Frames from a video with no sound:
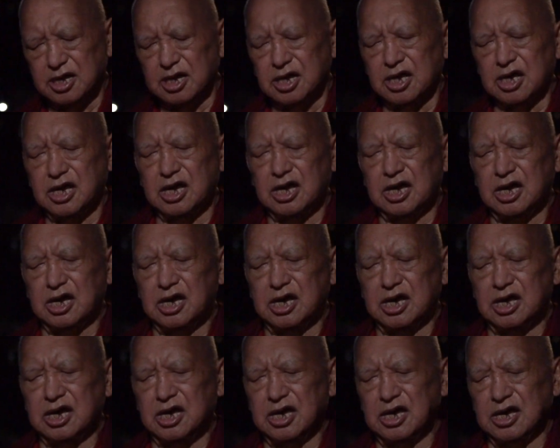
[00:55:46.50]

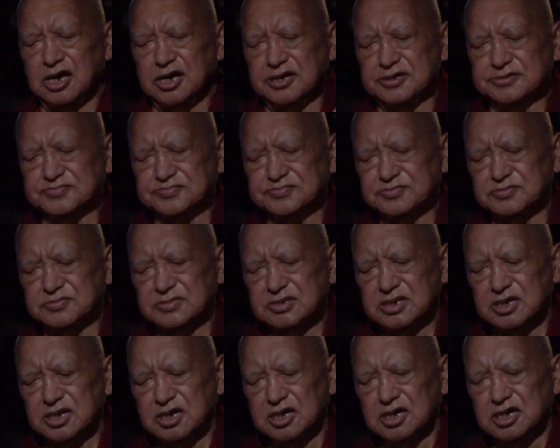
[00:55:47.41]
Um,
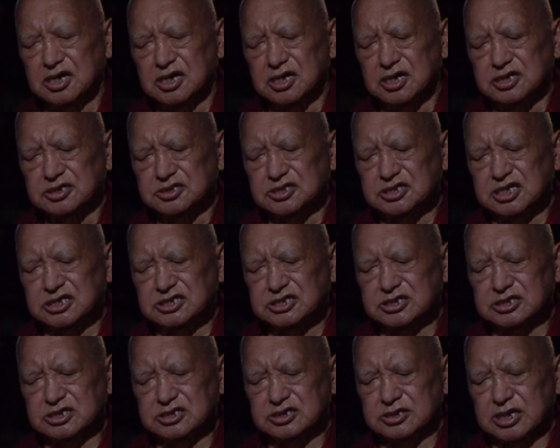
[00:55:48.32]
did
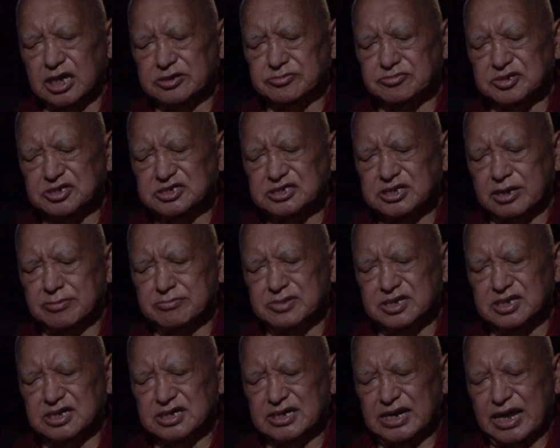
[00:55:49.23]
that which I
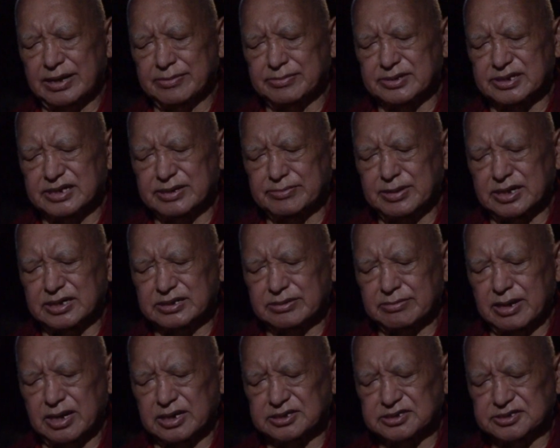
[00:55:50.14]
merely labeled about the
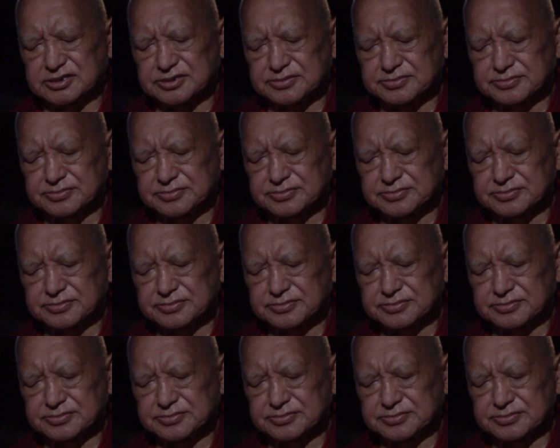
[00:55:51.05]
mind.